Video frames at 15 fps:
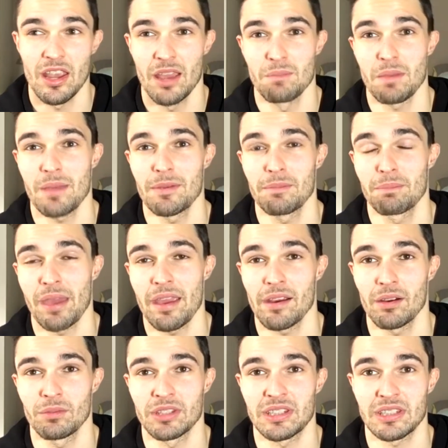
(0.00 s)
and maybe
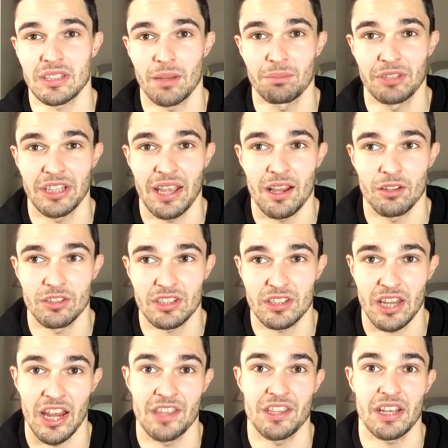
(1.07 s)
pair it with something
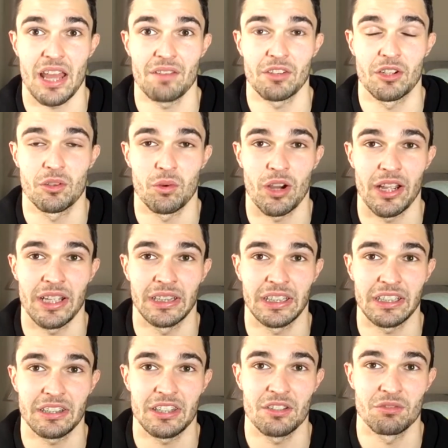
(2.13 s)
else and then have quite a
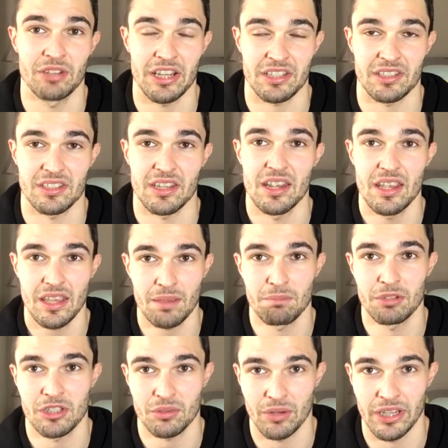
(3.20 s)
lengthy rest in
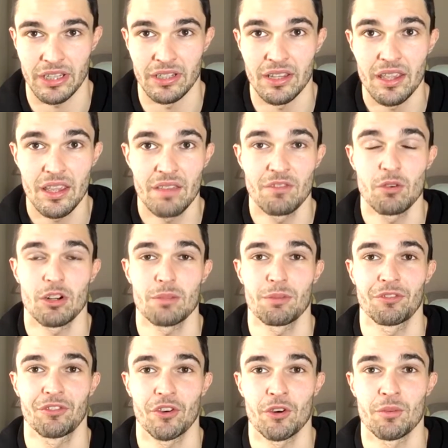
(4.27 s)
between. If you want to
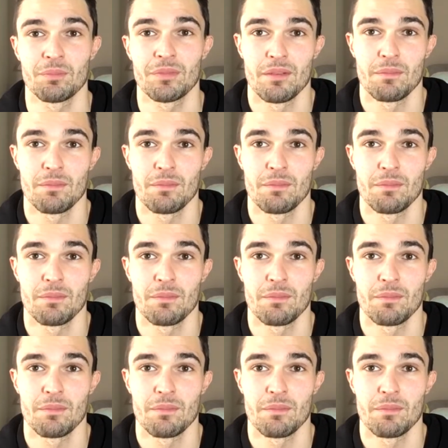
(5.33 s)
perform